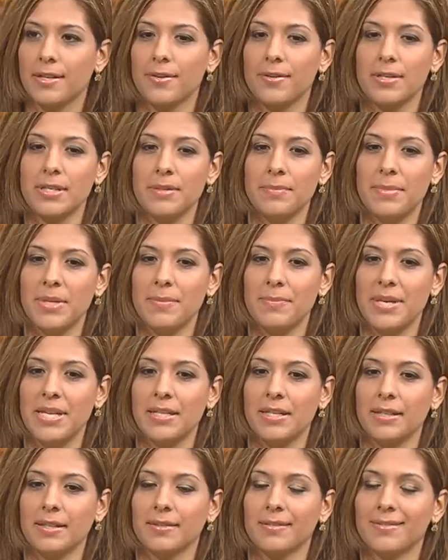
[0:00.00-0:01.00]
already been
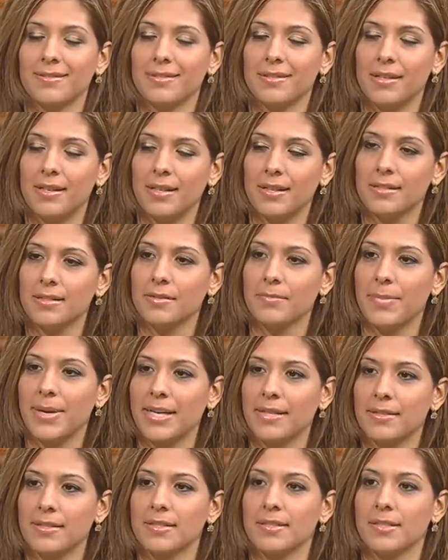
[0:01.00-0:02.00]
making lots of
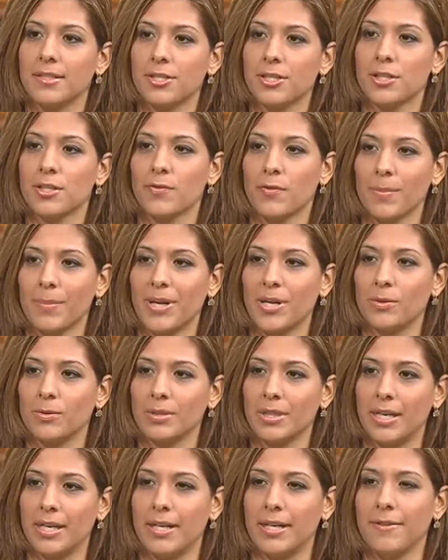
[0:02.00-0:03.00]
bad decisions for my own
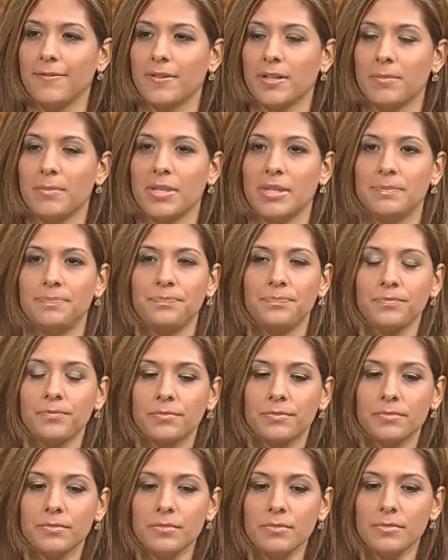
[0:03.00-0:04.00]
life. I'd been
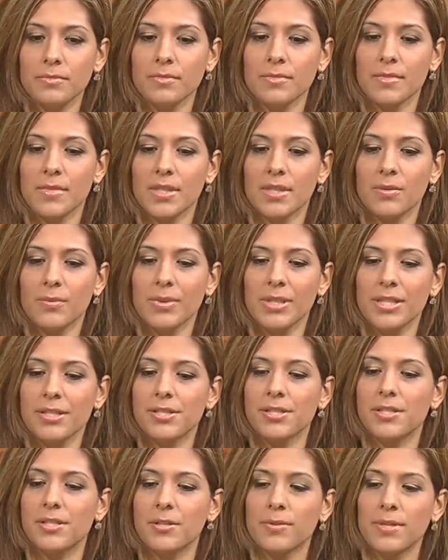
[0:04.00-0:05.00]
really
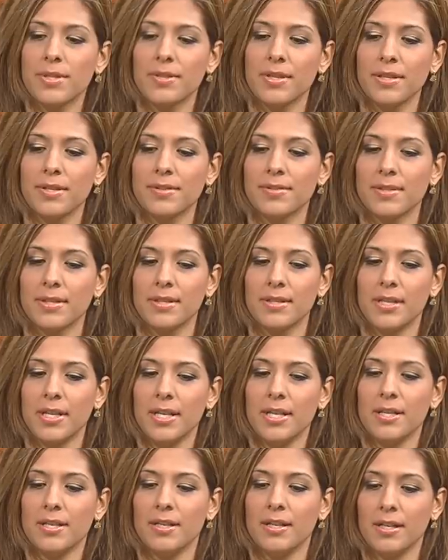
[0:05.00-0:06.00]
just doing things that,
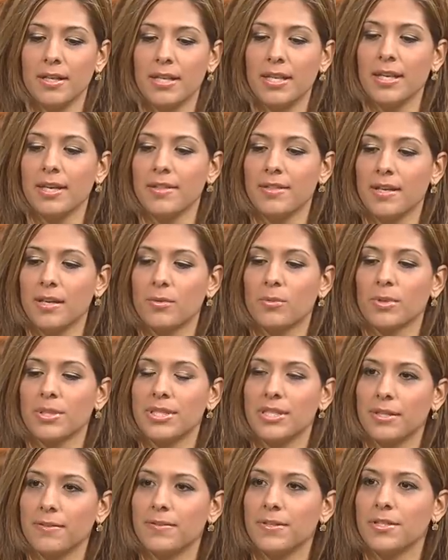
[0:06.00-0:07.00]
again, that were
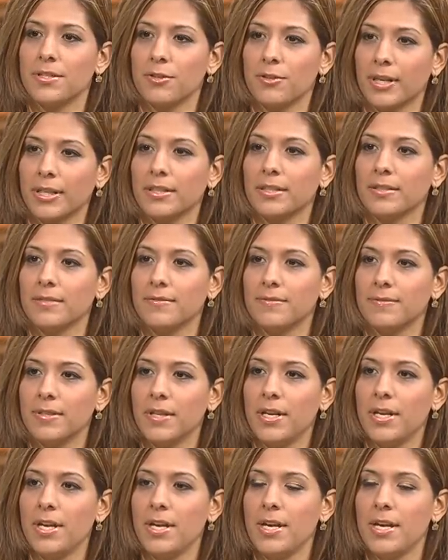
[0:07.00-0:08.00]
self-destructive.
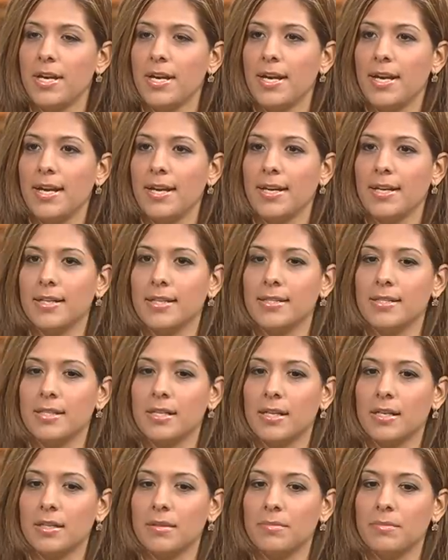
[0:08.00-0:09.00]
And,
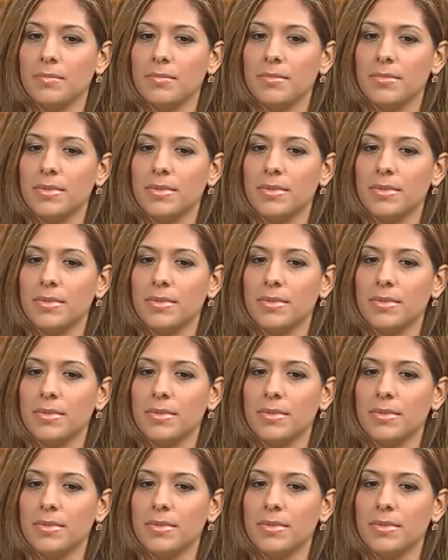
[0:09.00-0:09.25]
um,